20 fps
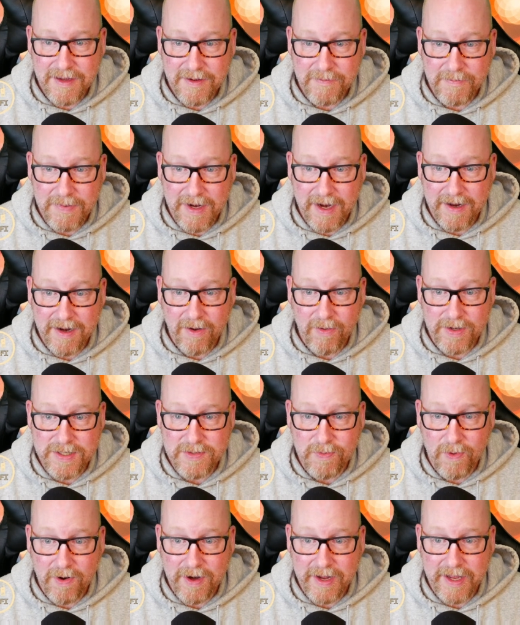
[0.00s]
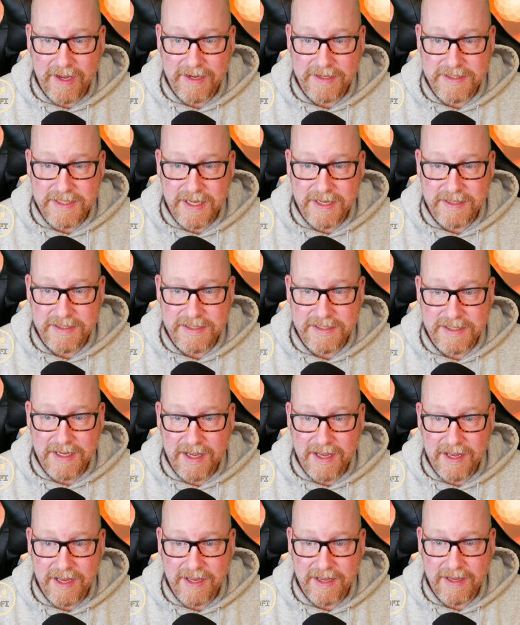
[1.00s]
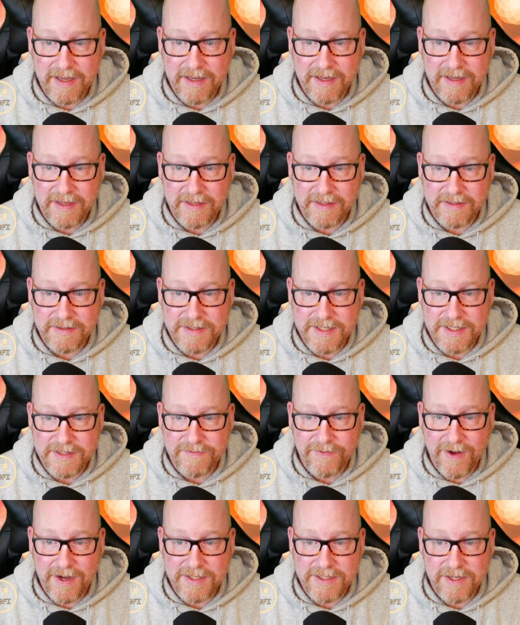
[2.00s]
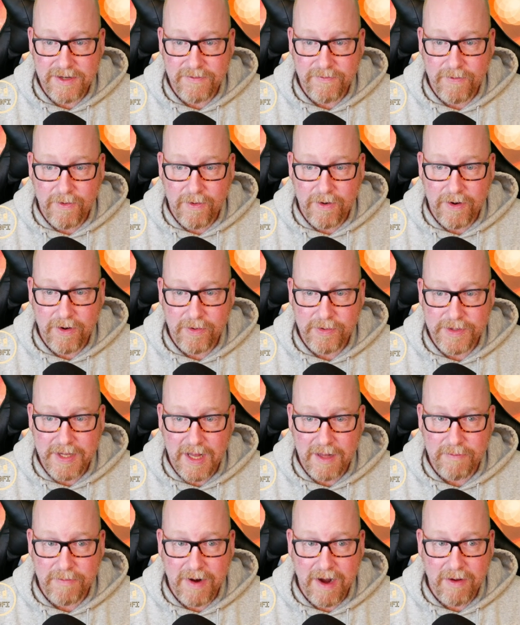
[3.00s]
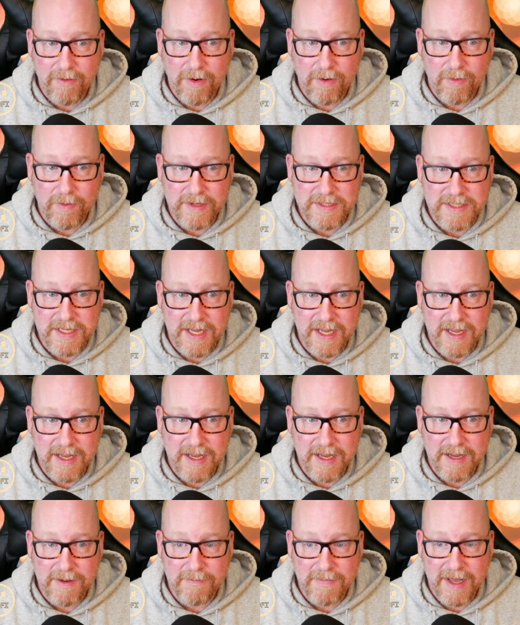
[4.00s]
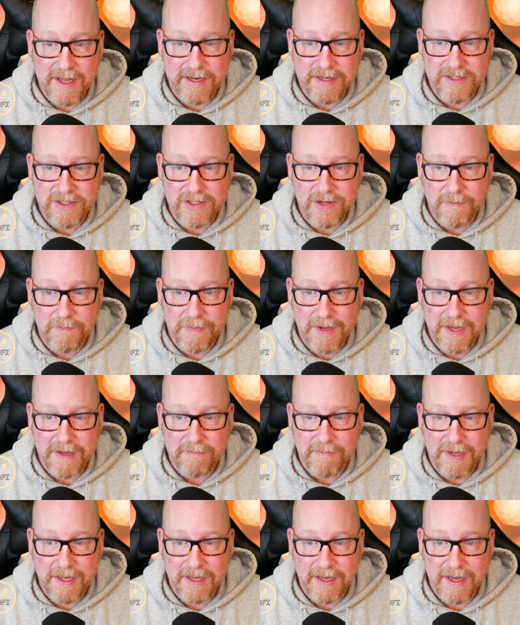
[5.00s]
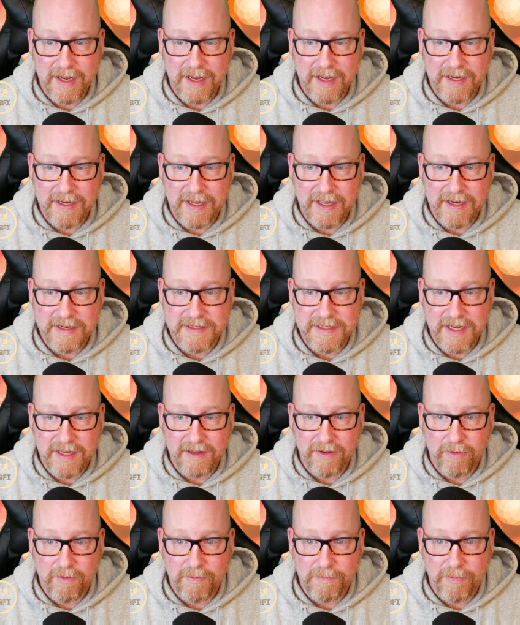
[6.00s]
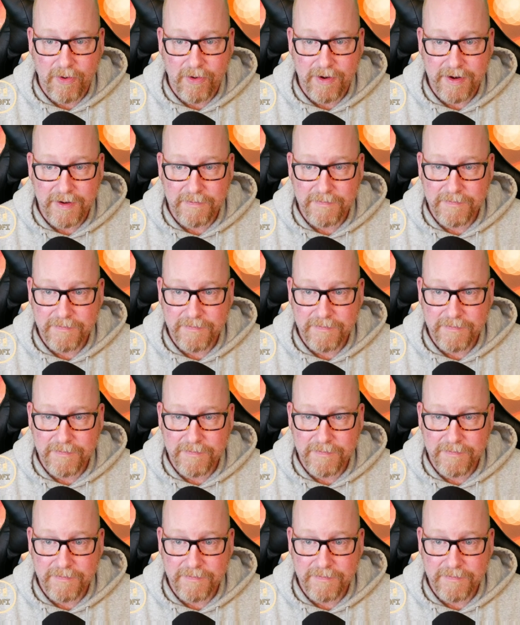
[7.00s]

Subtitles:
But I know it's working since Foxtrot 4 Hotel Bravo Whiskey managed to ping me and get a signal report.